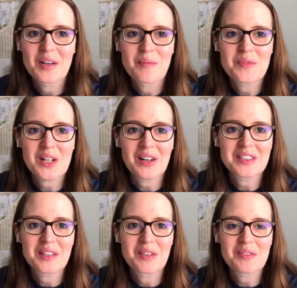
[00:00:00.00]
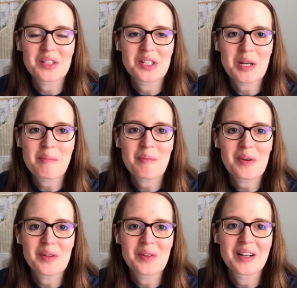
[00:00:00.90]
shout out to my friend Chip,
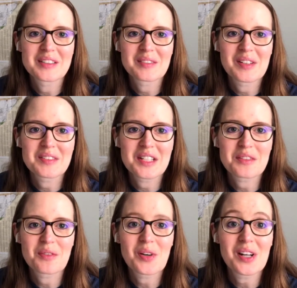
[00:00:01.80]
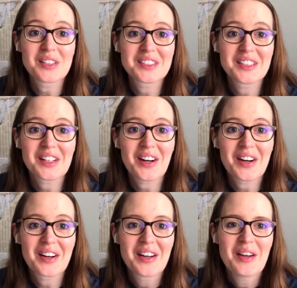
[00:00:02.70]
who sometimes takes phone calls in the car,